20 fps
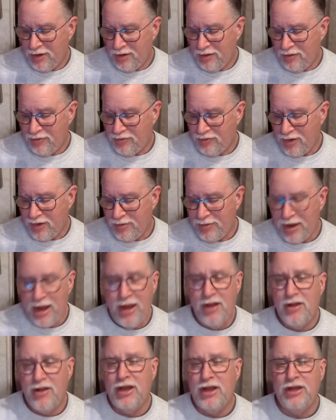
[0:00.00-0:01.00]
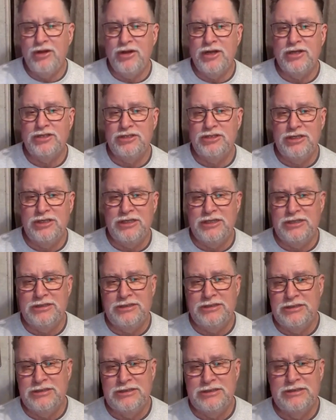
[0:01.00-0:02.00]
From air
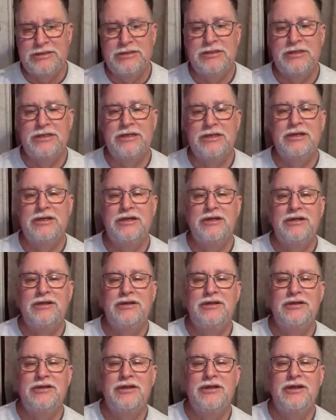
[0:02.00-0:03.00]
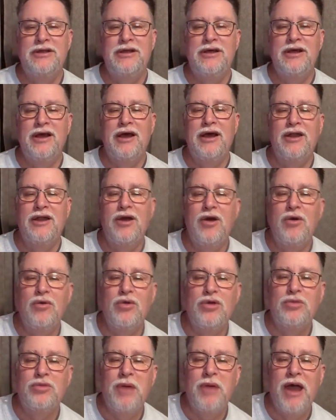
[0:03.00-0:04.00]
conditionings, hello,
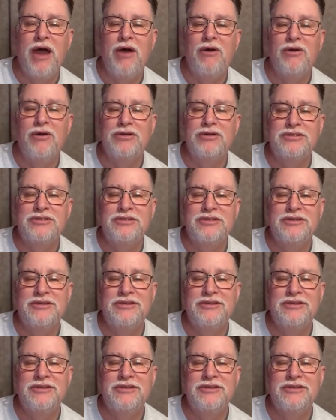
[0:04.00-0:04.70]
Ruth Powers